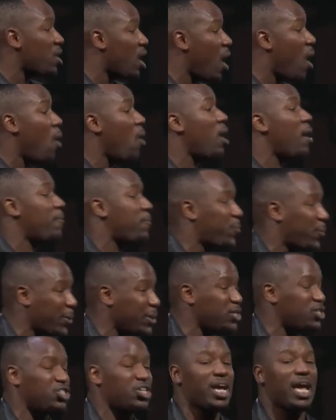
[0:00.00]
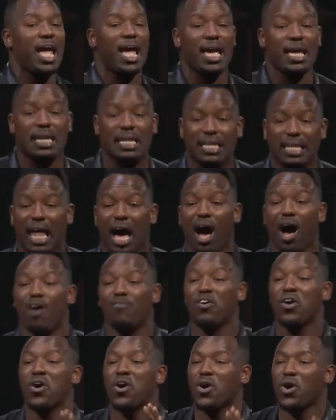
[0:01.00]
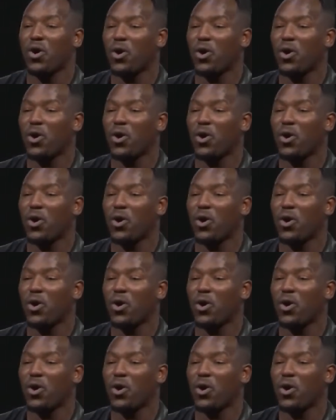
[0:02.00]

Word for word: know, appreciate, and love